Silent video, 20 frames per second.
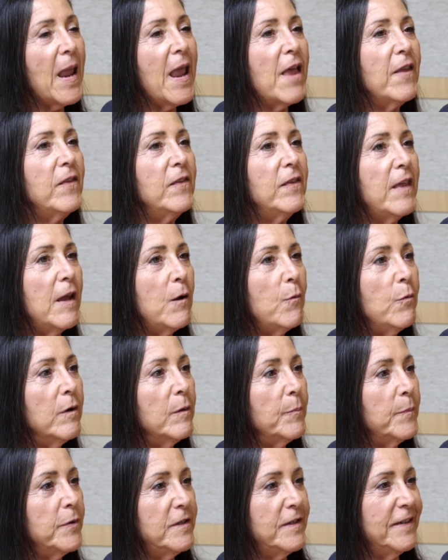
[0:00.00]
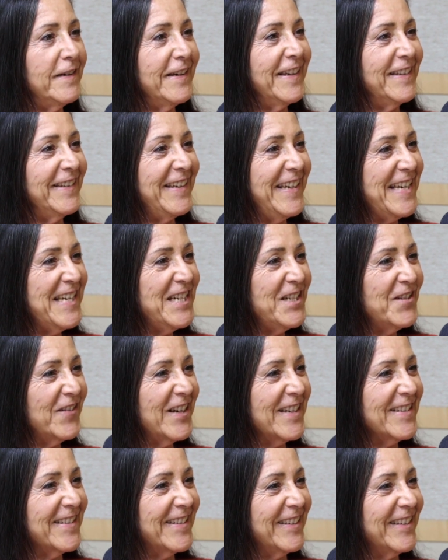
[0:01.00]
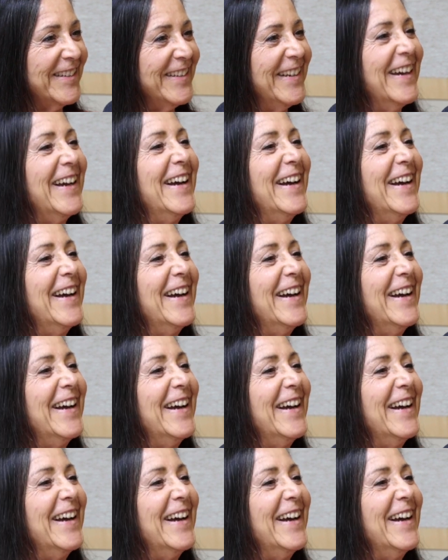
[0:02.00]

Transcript: And they weren't particularly interested